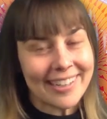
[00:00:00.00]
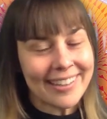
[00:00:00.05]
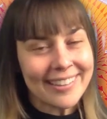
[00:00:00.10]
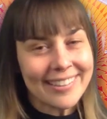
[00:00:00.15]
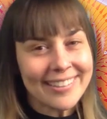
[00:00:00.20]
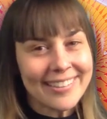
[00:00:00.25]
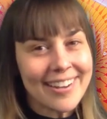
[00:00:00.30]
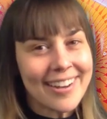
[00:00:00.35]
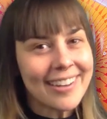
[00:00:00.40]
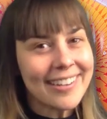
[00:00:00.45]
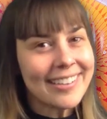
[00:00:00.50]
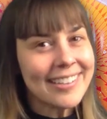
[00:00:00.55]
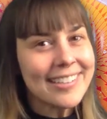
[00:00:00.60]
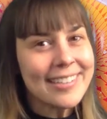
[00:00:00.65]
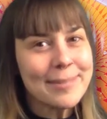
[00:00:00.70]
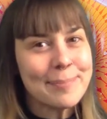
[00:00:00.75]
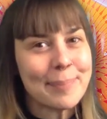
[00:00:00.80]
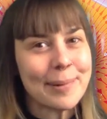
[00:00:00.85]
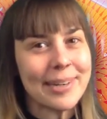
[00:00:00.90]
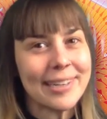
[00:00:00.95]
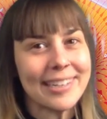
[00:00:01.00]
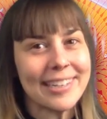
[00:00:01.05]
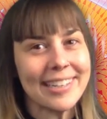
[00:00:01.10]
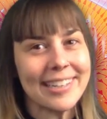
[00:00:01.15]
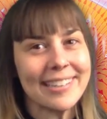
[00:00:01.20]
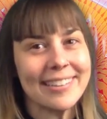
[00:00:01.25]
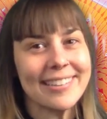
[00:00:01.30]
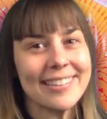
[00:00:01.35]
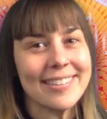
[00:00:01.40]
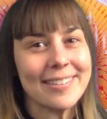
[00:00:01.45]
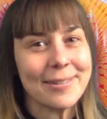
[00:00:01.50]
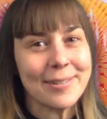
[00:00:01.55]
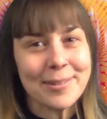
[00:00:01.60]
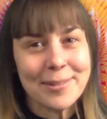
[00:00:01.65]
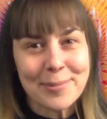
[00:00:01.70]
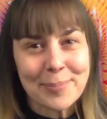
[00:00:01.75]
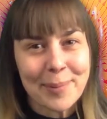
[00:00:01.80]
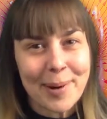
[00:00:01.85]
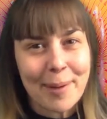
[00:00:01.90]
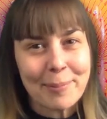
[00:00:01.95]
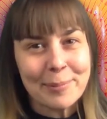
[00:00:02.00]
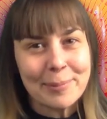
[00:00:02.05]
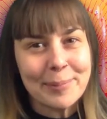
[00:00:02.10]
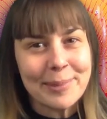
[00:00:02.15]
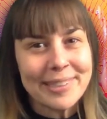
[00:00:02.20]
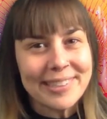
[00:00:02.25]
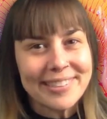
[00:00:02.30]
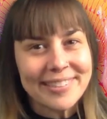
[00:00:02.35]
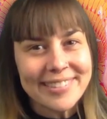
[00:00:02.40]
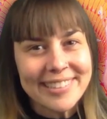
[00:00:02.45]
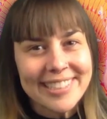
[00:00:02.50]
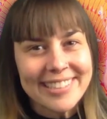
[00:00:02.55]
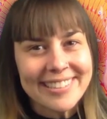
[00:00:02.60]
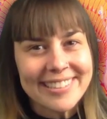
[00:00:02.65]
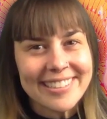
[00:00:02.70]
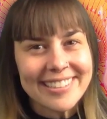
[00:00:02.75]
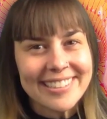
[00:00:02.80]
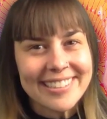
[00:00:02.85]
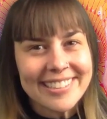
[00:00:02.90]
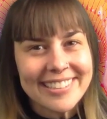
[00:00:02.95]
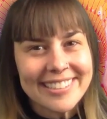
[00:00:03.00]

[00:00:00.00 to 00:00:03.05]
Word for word: and the dog is barking, so there's probably a reason.